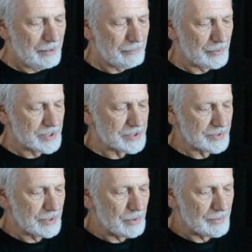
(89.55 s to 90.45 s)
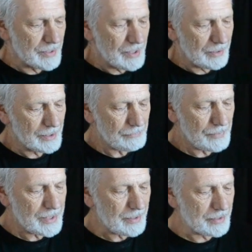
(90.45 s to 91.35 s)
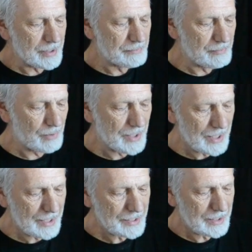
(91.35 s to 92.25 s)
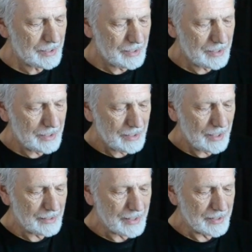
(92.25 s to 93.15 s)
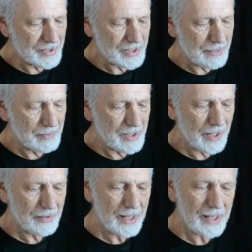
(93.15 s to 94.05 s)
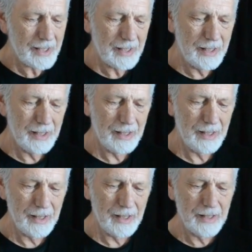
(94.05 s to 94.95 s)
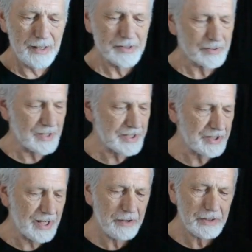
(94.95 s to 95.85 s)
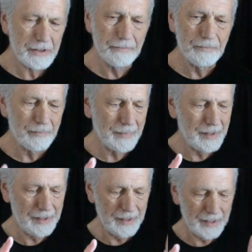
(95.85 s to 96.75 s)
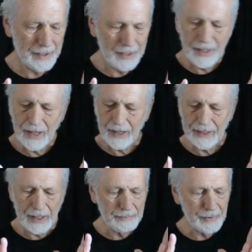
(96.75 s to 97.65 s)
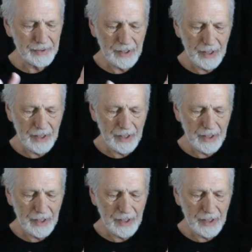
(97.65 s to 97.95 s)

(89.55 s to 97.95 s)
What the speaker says: Put the string over the little finger and thumb of one hand, and then the same on the other hand. Stretch it out. Now put